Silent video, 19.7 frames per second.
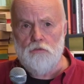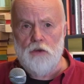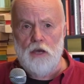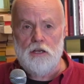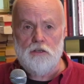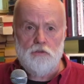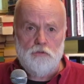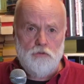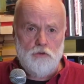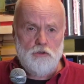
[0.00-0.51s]
In
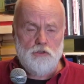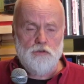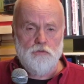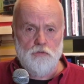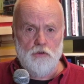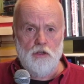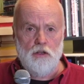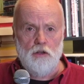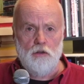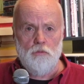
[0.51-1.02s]
fact, the first
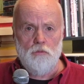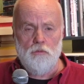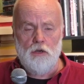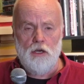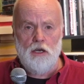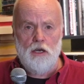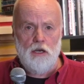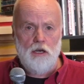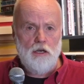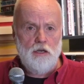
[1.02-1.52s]
film,
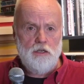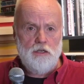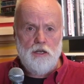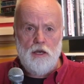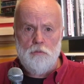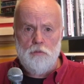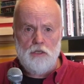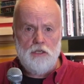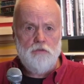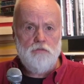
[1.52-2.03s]
uh, in
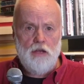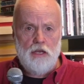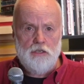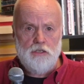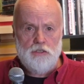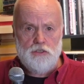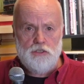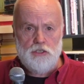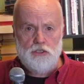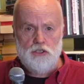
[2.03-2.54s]
I believe
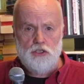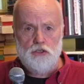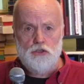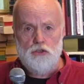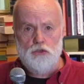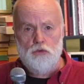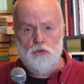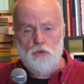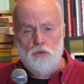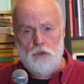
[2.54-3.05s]

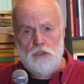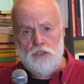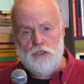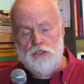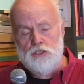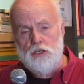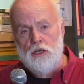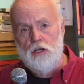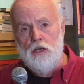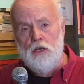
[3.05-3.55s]
1962,
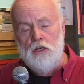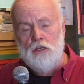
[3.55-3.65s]
was